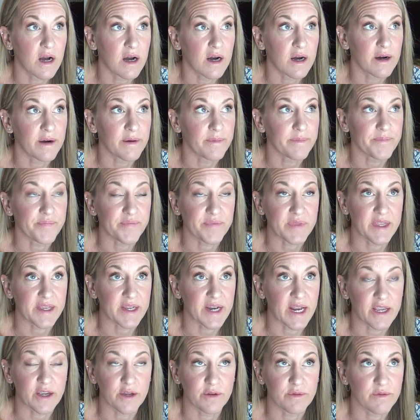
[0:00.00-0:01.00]

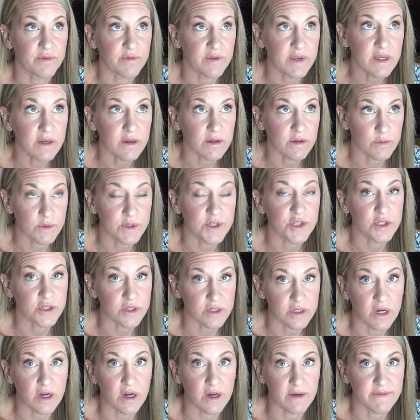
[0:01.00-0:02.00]
that I could feel,
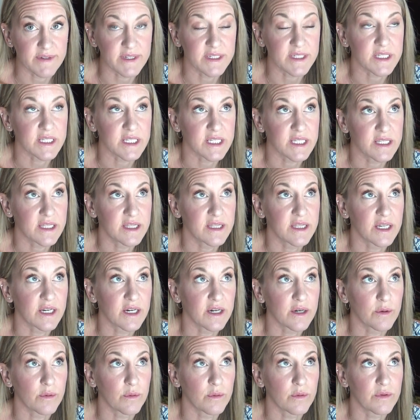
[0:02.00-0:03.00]
which obviously
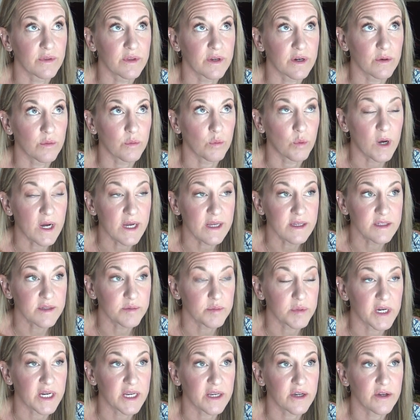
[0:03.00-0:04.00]
there was,
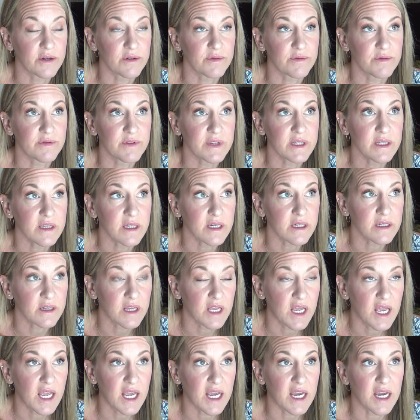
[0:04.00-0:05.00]
but I couldn't feel it,
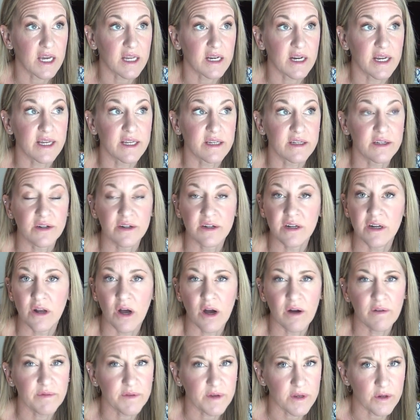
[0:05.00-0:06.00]
and I had turned it
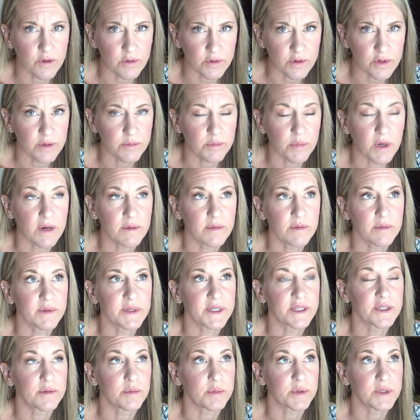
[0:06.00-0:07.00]
off, you know, to
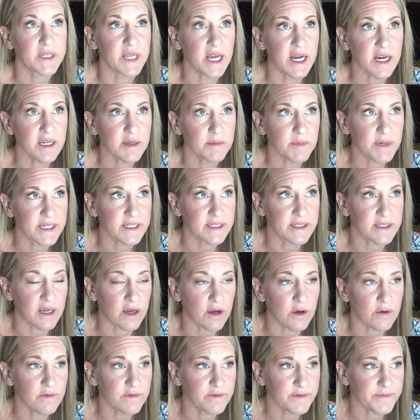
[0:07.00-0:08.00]
protect
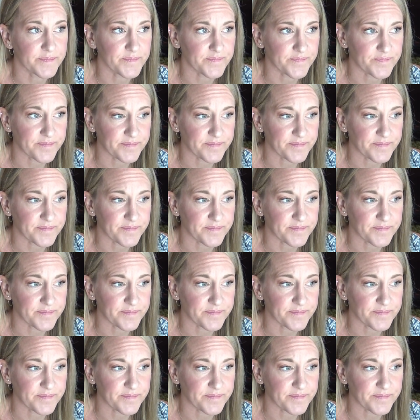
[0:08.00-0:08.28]
myself.